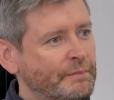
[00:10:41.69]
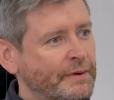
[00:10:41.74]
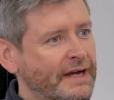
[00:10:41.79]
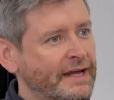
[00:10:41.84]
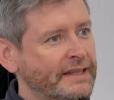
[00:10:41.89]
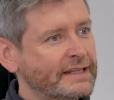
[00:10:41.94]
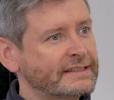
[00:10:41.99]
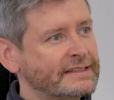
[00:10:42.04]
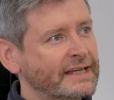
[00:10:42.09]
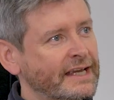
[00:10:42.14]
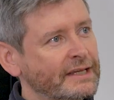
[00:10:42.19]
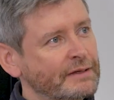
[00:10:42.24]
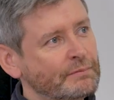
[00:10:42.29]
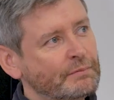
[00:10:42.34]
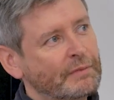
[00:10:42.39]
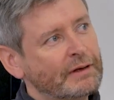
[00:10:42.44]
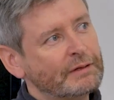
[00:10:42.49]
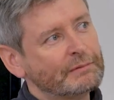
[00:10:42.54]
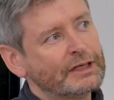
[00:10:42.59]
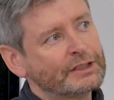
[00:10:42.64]
But at the
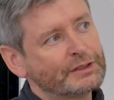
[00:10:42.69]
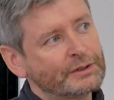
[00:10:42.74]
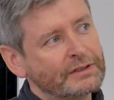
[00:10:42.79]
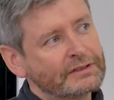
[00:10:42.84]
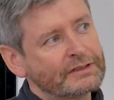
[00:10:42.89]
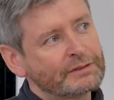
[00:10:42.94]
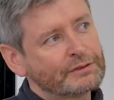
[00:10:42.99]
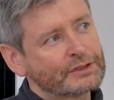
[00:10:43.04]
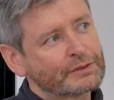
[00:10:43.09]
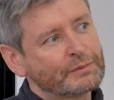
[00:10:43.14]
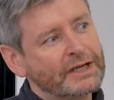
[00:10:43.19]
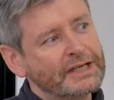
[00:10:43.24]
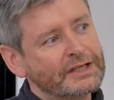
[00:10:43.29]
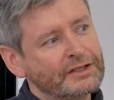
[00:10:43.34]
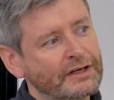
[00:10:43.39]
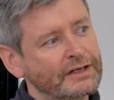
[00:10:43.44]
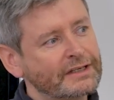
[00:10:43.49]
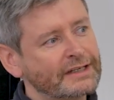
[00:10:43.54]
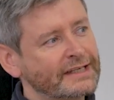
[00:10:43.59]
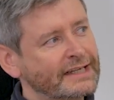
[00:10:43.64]
time, my daughter was quite
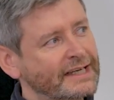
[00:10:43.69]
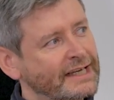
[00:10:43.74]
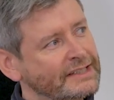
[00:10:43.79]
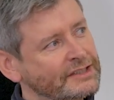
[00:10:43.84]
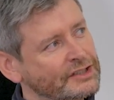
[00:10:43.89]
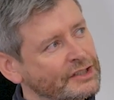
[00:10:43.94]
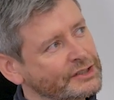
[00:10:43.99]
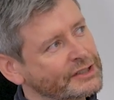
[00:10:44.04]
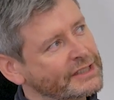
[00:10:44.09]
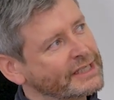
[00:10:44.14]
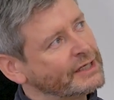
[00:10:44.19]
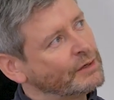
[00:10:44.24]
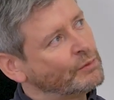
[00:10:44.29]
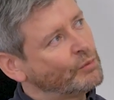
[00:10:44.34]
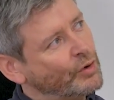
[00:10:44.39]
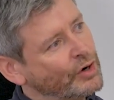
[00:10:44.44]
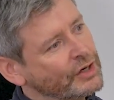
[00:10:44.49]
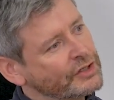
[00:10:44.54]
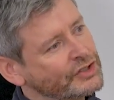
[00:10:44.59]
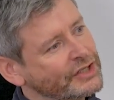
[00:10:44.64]
young, and she's kind of
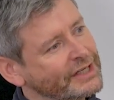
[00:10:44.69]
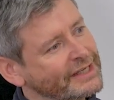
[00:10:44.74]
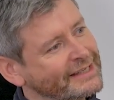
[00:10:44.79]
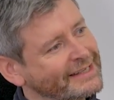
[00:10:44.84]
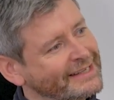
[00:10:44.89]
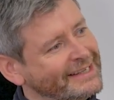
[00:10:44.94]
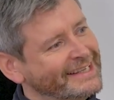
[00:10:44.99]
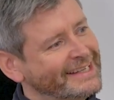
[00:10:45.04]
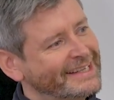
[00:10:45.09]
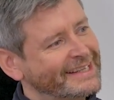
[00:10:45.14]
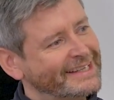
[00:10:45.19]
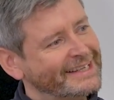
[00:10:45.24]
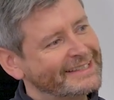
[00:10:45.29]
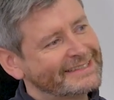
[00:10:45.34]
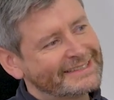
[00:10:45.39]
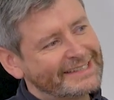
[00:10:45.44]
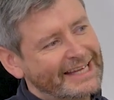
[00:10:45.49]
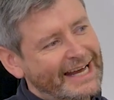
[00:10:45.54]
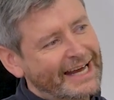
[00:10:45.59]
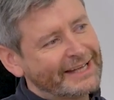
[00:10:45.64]
watching
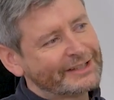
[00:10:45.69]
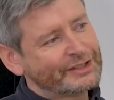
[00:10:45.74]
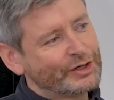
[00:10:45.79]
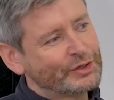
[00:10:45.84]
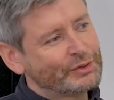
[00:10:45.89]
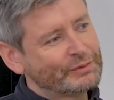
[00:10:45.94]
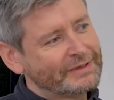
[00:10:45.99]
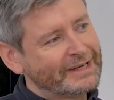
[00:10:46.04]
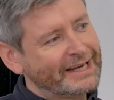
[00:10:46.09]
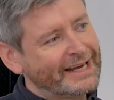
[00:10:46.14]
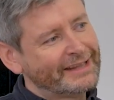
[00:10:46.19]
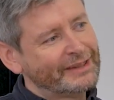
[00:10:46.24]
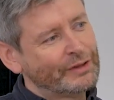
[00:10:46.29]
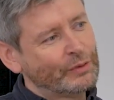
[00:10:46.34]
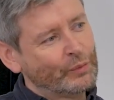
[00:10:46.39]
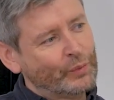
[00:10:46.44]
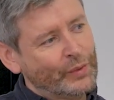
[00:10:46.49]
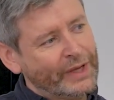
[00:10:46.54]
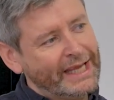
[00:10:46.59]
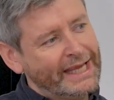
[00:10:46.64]
this adult and the
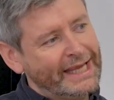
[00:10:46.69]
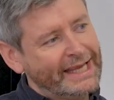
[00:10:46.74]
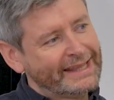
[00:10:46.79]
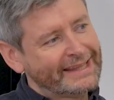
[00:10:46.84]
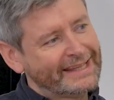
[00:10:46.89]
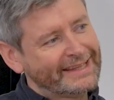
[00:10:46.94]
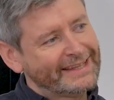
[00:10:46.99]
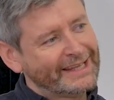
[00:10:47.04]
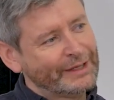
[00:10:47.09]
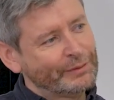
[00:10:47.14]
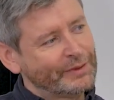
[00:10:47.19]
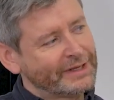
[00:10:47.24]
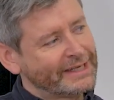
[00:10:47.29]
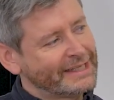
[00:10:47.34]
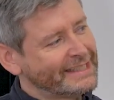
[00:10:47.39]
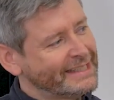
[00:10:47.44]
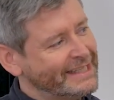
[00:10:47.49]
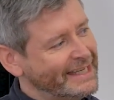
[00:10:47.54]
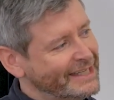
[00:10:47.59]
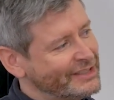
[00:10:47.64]
way that they were
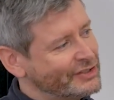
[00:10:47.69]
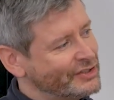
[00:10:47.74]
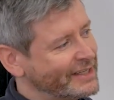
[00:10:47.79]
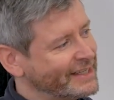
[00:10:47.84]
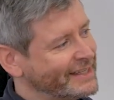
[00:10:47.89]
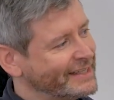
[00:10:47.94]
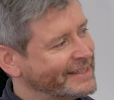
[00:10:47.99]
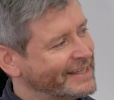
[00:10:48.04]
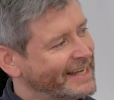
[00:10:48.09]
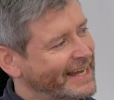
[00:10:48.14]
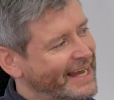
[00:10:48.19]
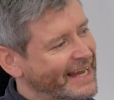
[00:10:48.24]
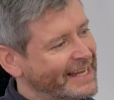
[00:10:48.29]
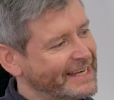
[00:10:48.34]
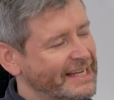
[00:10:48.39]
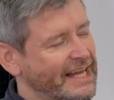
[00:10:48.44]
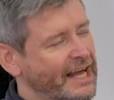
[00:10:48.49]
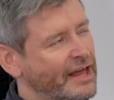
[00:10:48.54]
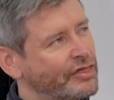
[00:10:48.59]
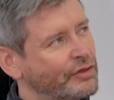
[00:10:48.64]
engaging.
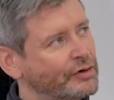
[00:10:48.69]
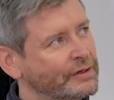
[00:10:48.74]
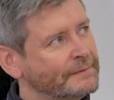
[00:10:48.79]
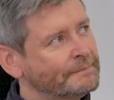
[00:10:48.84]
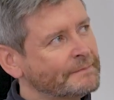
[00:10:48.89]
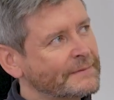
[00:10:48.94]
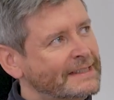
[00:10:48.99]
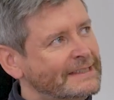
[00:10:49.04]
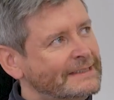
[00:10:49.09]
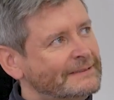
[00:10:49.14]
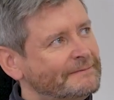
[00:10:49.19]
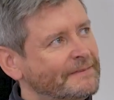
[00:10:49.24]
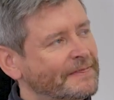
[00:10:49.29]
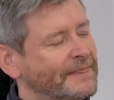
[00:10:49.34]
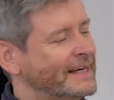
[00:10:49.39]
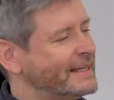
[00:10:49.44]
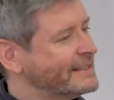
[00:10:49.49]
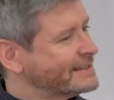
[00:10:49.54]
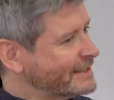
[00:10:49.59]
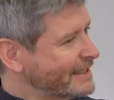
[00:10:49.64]
And I thought,
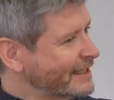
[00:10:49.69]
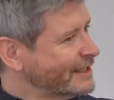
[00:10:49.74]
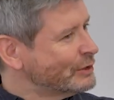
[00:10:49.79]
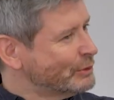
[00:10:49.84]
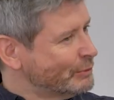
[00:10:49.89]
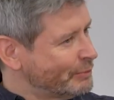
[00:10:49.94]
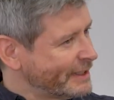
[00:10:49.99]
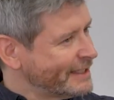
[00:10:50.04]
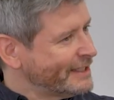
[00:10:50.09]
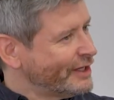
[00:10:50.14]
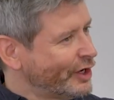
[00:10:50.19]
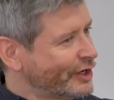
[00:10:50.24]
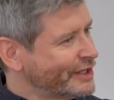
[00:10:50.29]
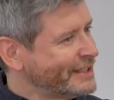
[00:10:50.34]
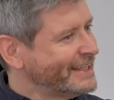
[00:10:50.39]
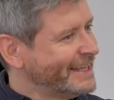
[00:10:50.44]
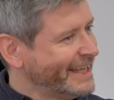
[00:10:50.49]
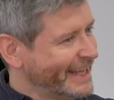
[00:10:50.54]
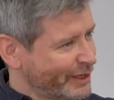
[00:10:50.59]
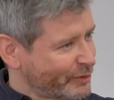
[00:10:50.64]
that's a little bit
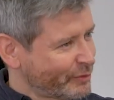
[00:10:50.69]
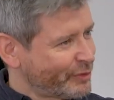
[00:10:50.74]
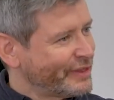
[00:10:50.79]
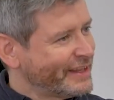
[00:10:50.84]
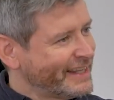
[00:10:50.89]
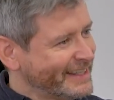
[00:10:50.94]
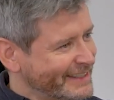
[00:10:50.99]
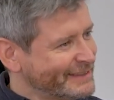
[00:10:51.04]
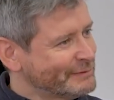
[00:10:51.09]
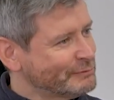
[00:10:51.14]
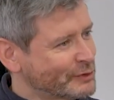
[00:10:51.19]
unhealthy.